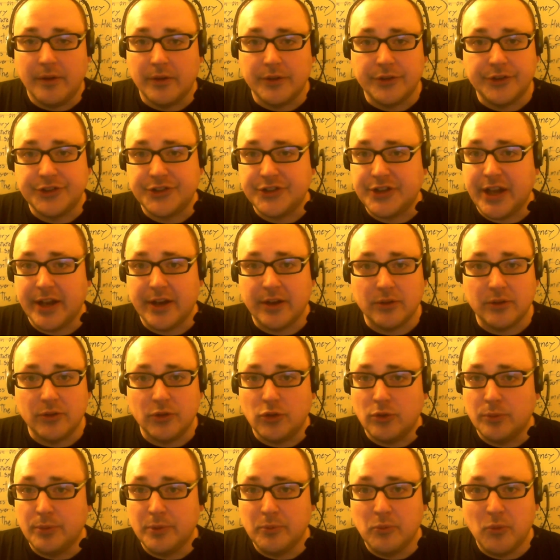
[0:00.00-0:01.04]
just get a
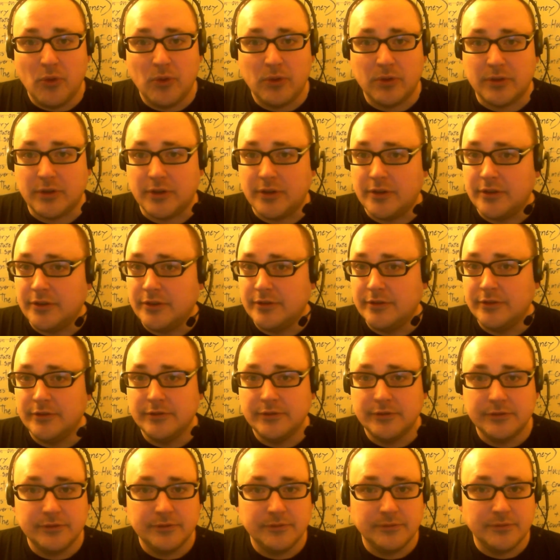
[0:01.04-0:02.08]
little bit more
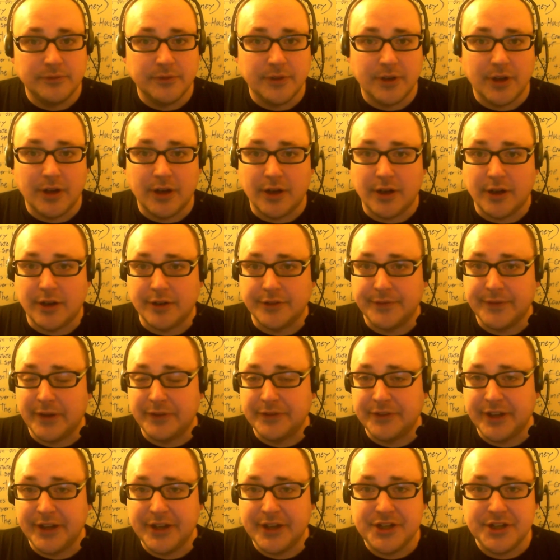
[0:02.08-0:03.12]

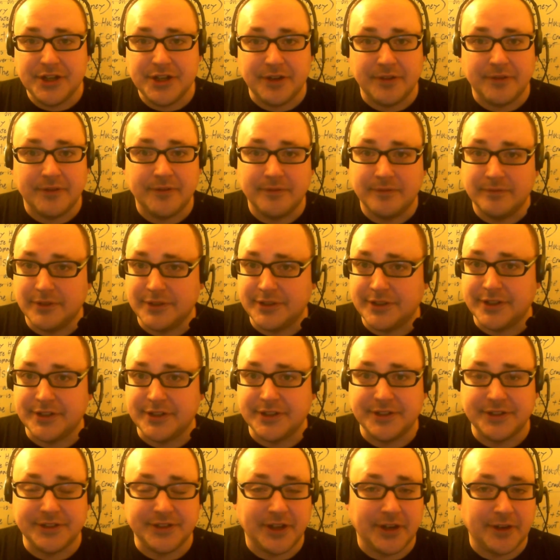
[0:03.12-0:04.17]
foundation
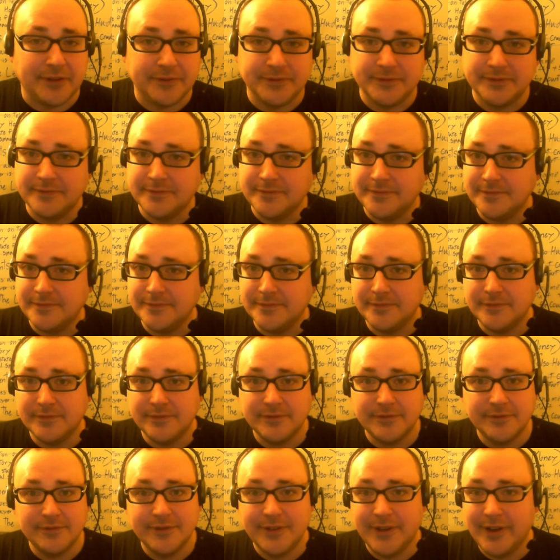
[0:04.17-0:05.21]
stuff,
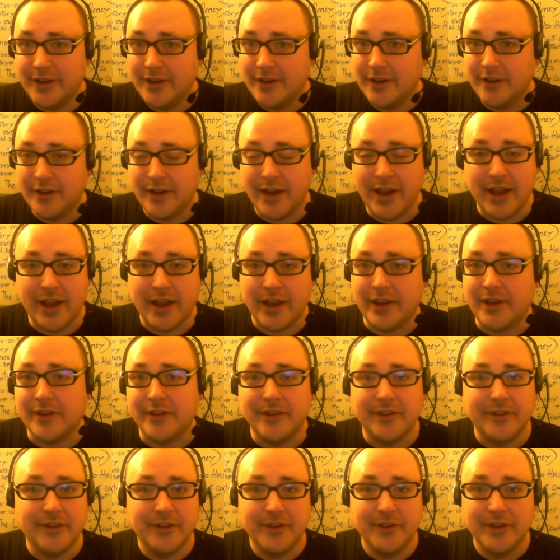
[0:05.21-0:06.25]
and
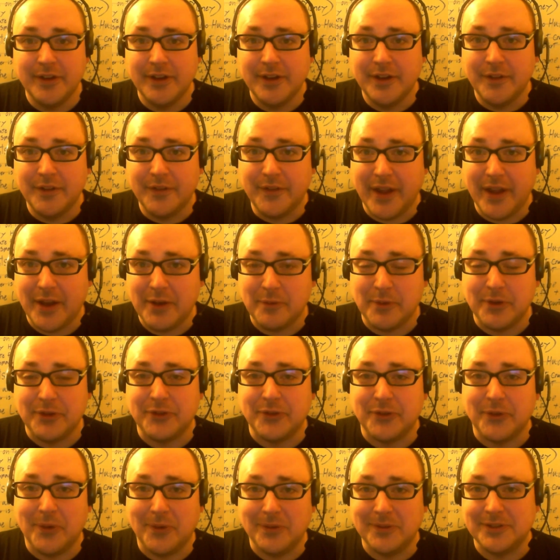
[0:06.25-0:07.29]
the end
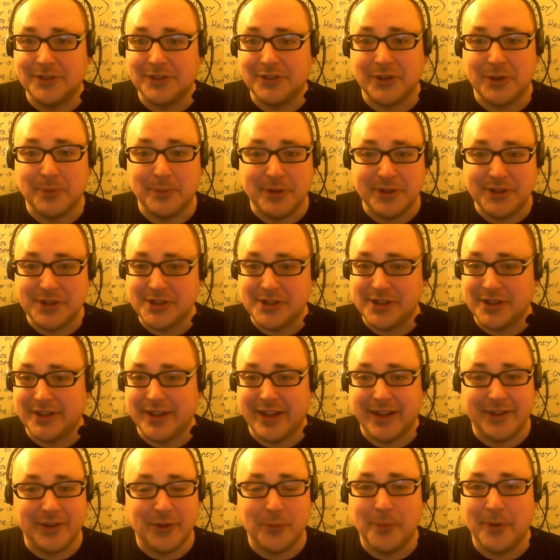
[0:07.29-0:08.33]
result is going to be shit
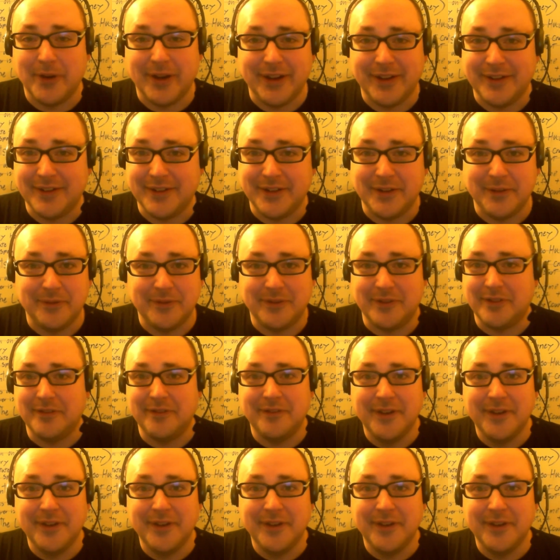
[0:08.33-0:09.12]
that nobody's even.